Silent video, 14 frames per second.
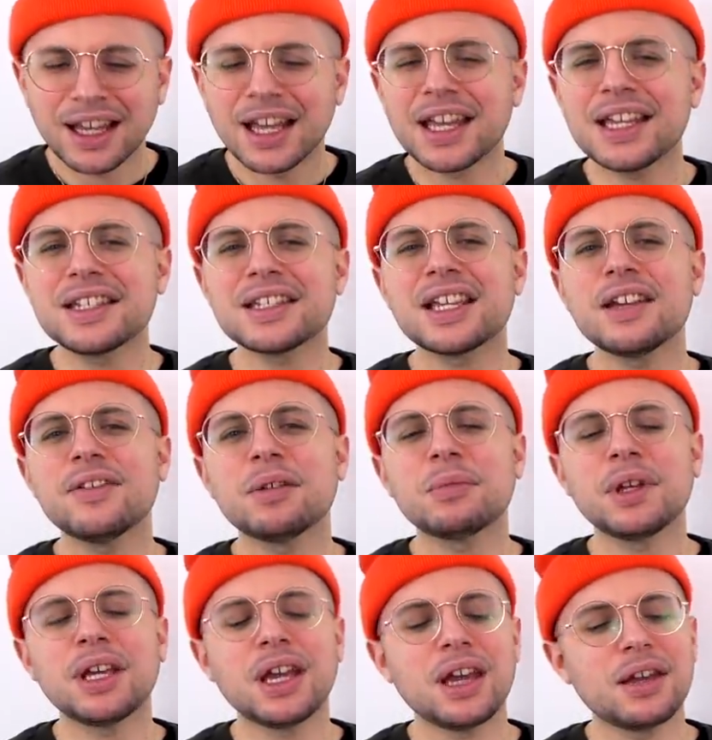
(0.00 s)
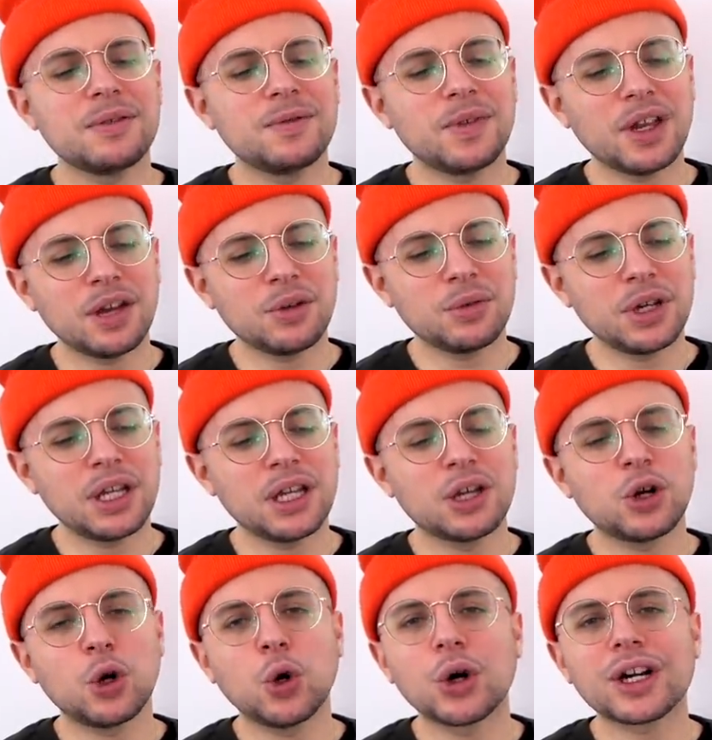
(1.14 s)
He's giving me a very
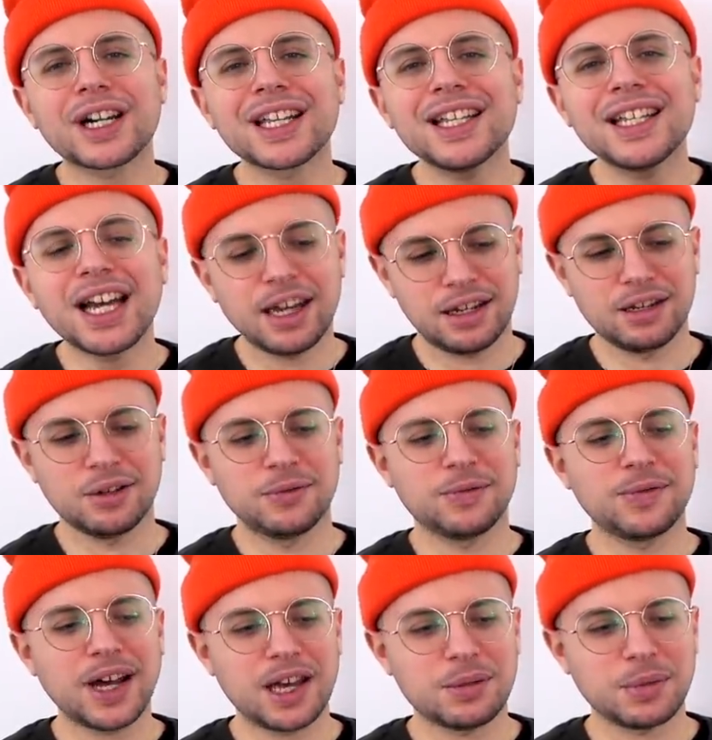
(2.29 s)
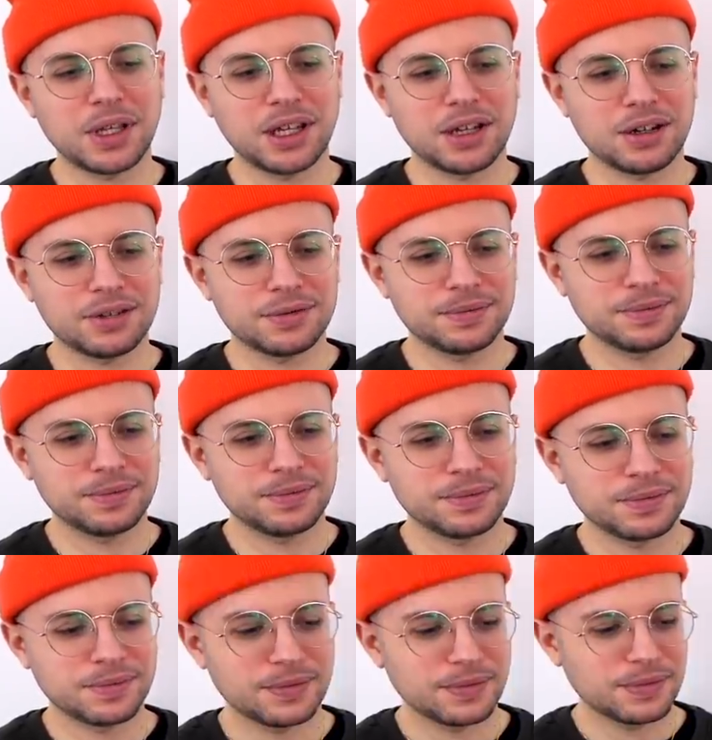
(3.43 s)
Korean vibe here.
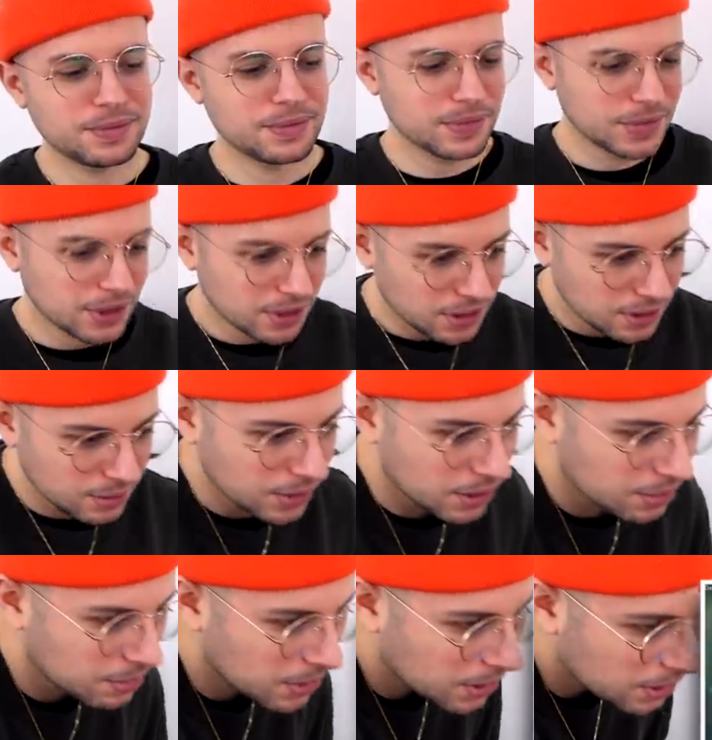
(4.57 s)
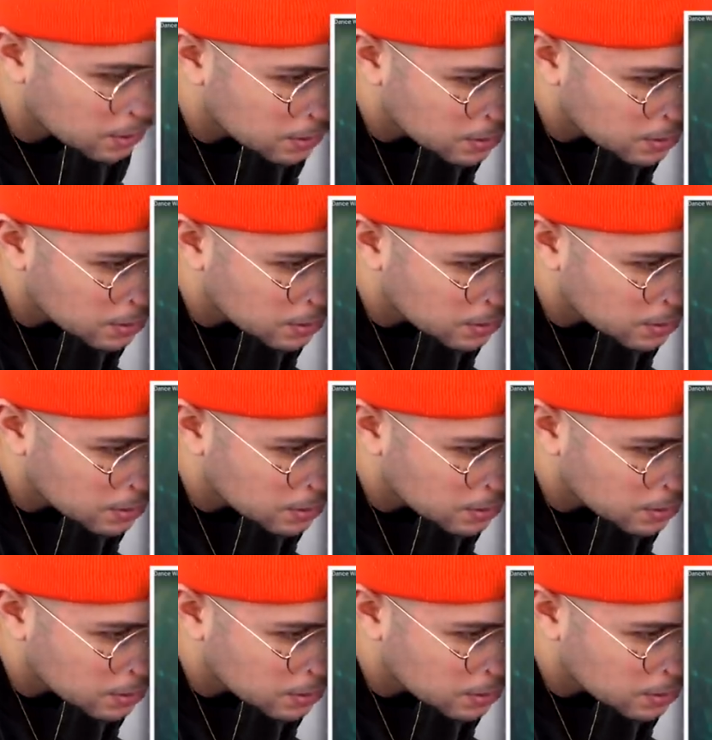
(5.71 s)
Okay, wait a minute.